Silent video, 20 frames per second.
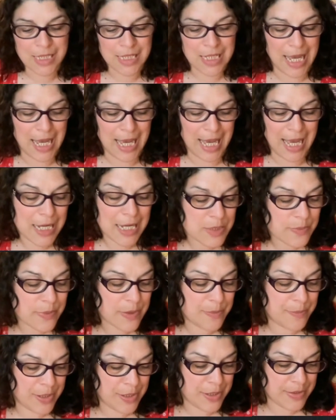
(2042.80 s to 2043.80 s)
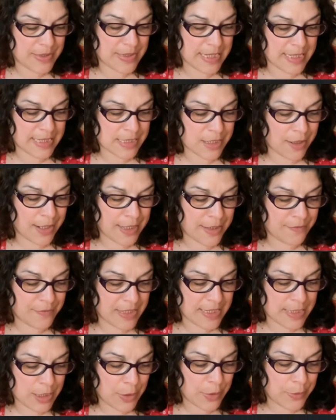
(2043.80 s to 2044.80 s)
And with Boost, it's kind of this
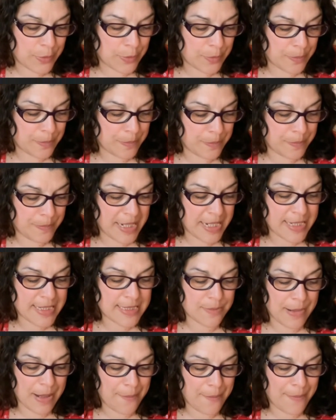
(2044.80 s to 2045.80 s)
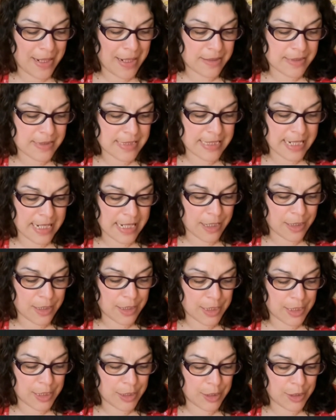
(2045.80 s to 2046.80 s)
whole piece about balancing,
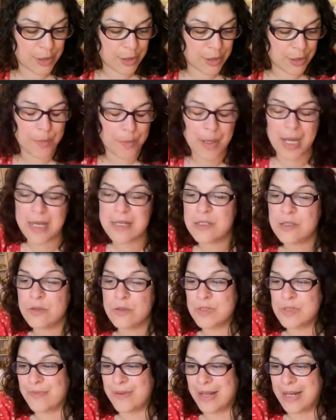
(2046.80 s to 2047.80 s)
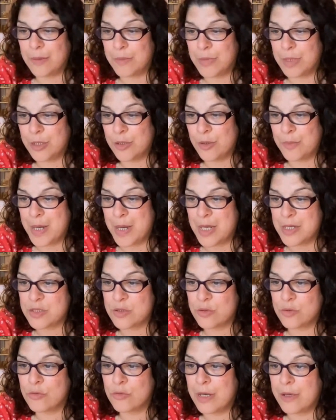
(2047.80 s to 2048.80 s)
you know, your personal development, your personal
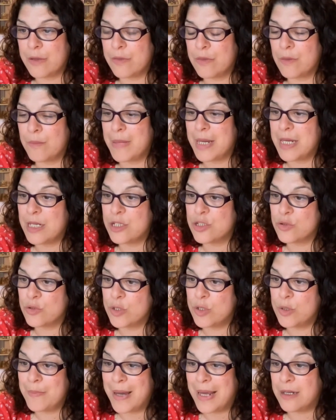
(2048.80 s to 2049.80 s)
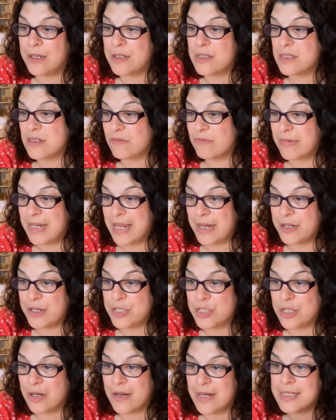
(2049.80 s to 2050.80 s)
growth, and making sure you balance and
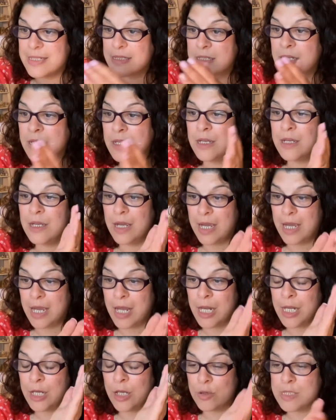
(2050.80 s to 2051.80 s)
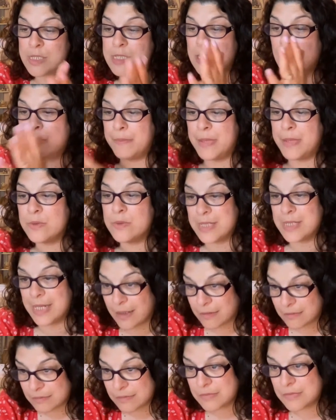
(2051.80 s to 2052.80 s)
re-energize alongside
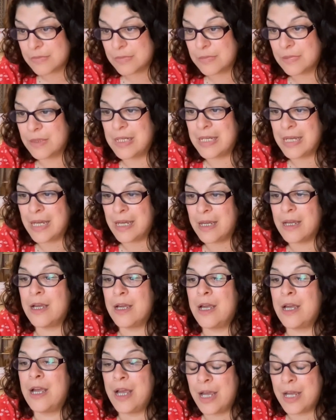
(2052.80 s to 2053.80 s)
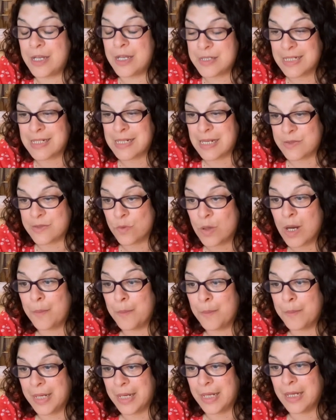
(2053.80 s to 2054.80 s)
building a successful
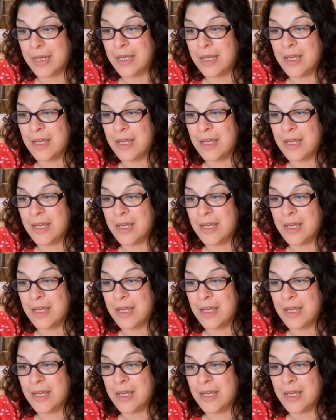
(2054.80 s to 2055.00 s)
company.